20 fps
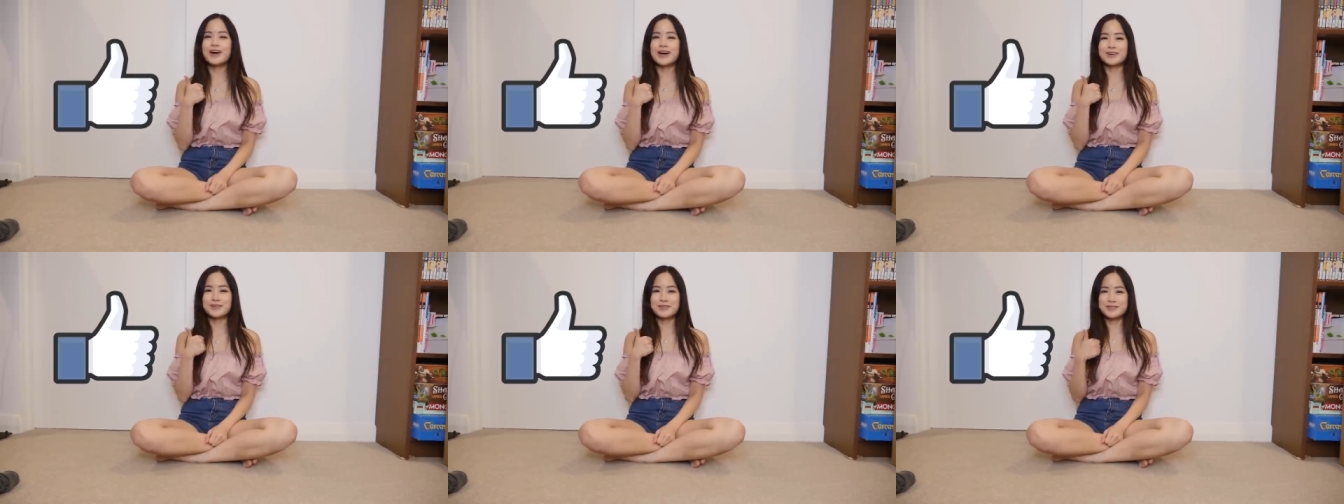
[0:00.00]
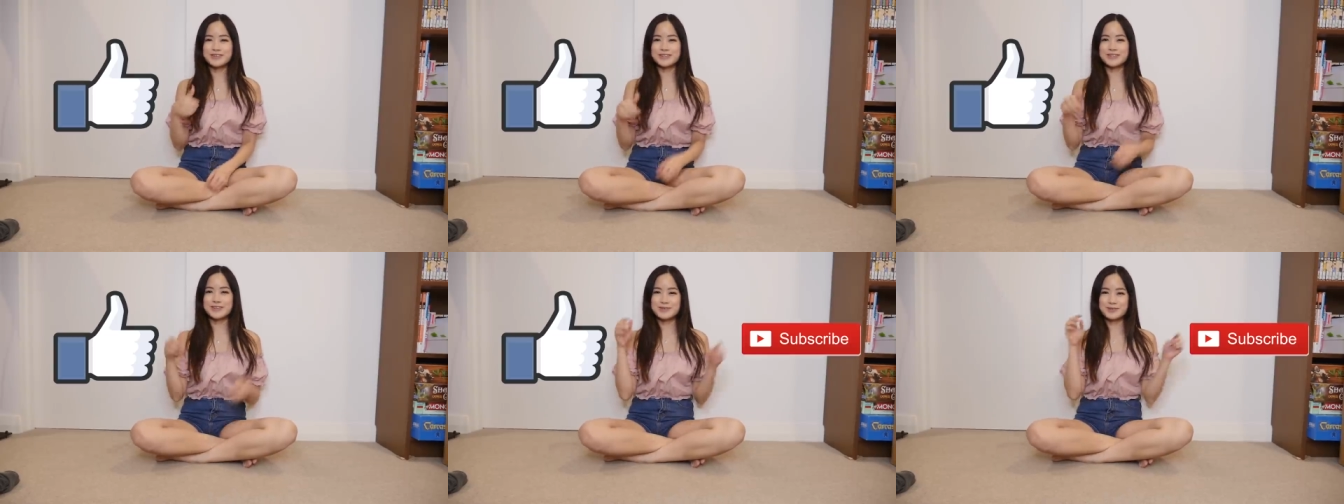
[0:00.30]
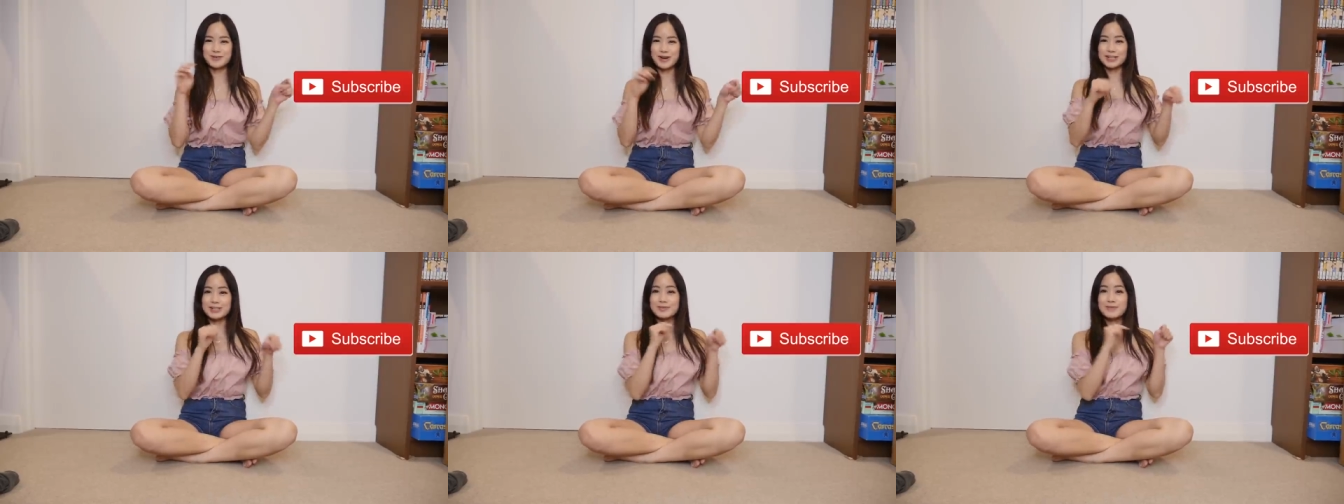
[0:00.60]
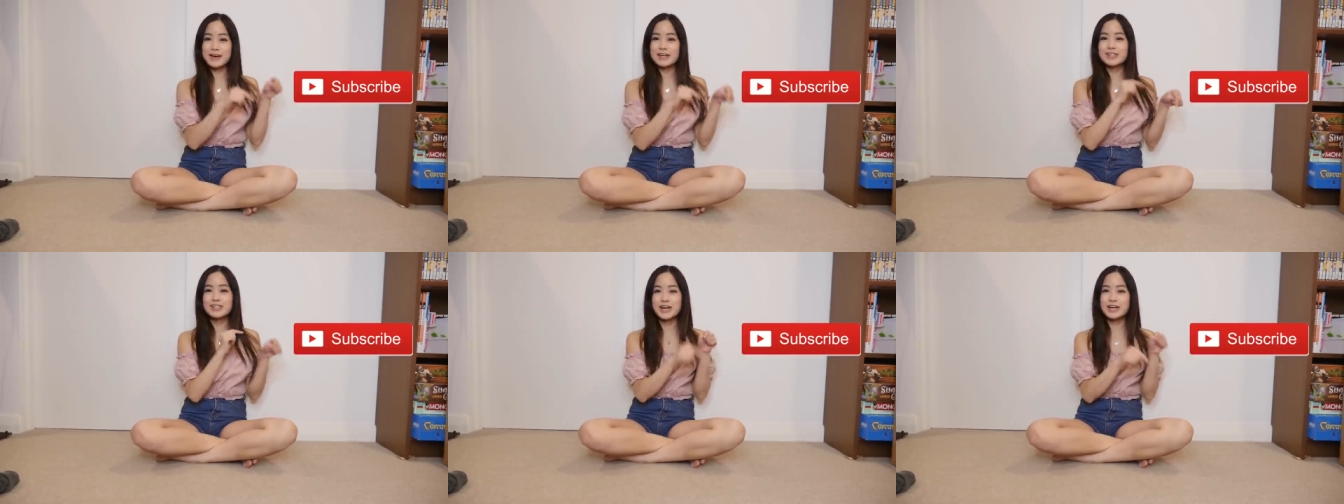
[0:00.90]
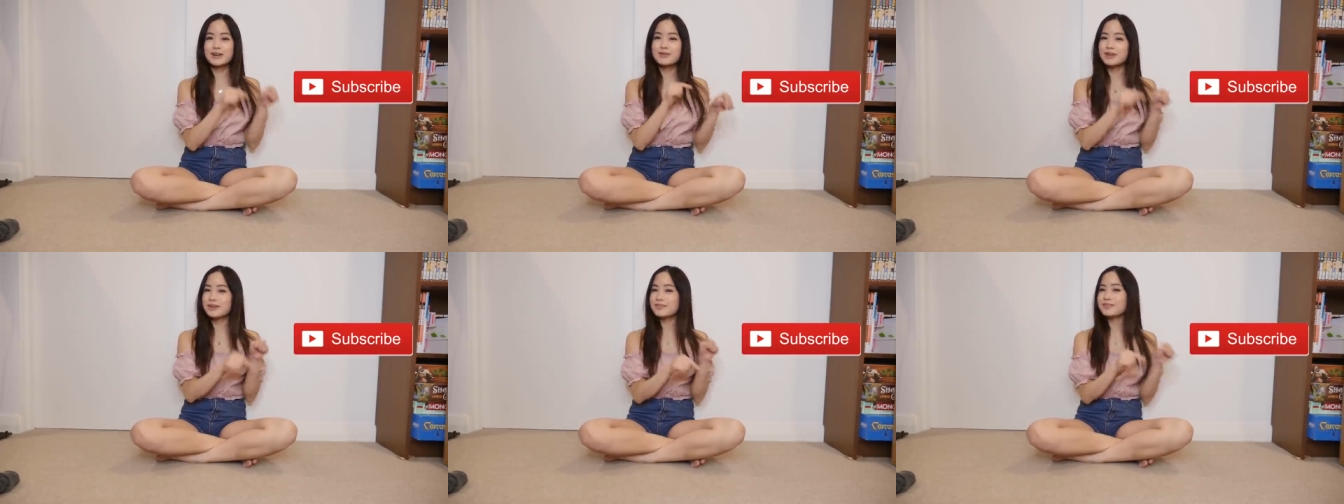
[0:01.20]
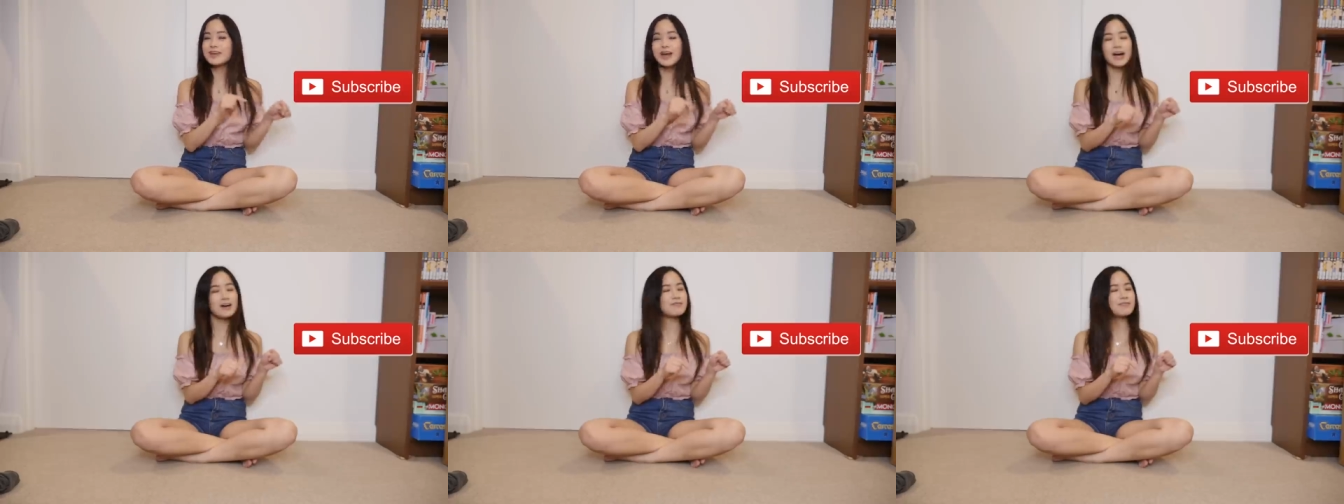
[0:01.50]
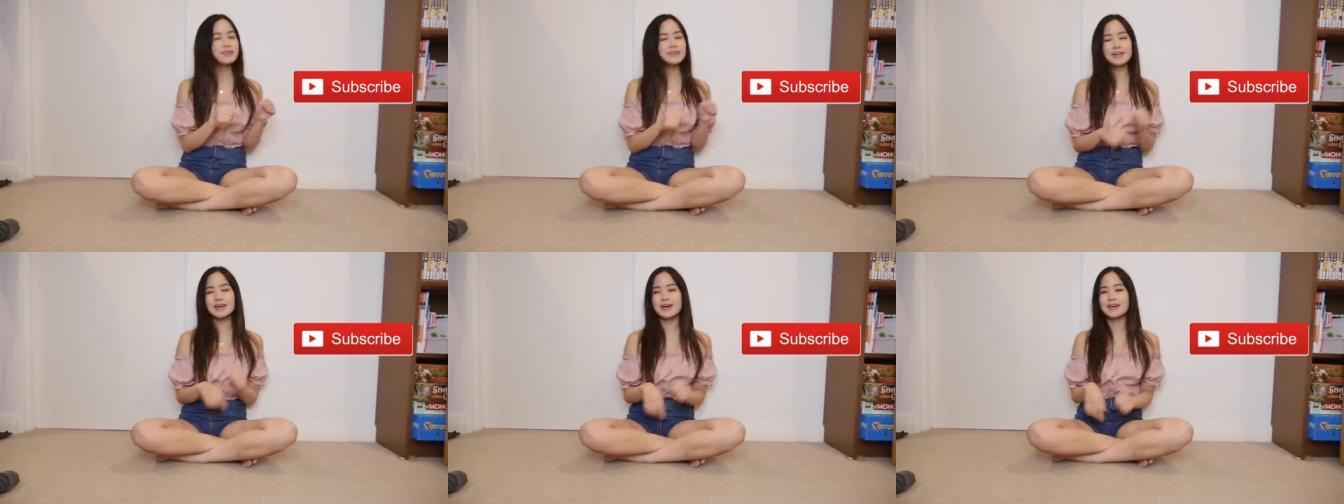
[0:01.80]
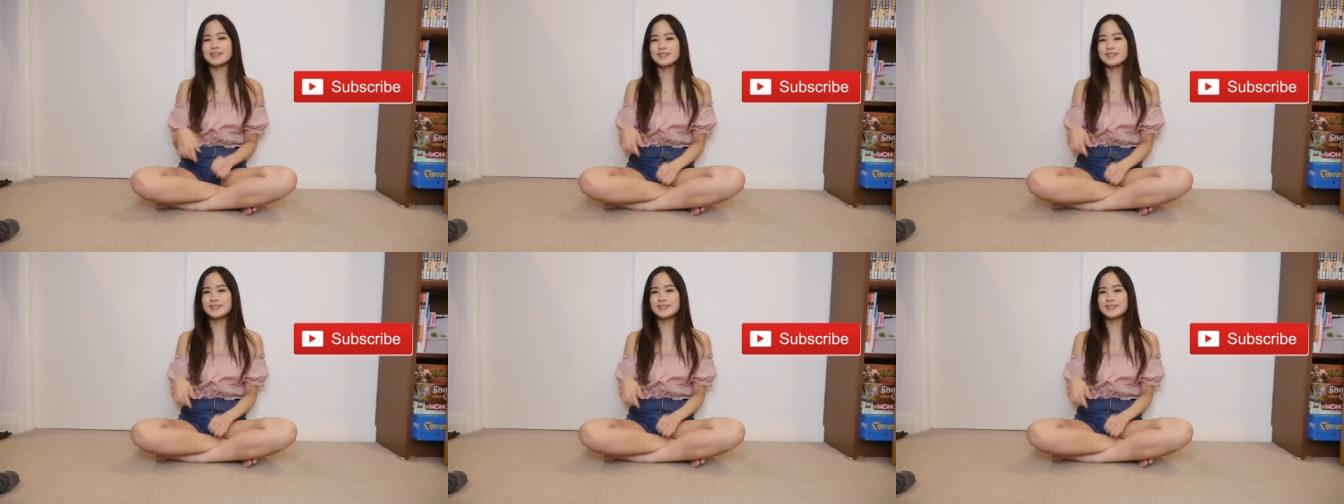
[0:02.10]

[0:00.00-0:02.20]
and also subscribe to my channel if you haven't yet,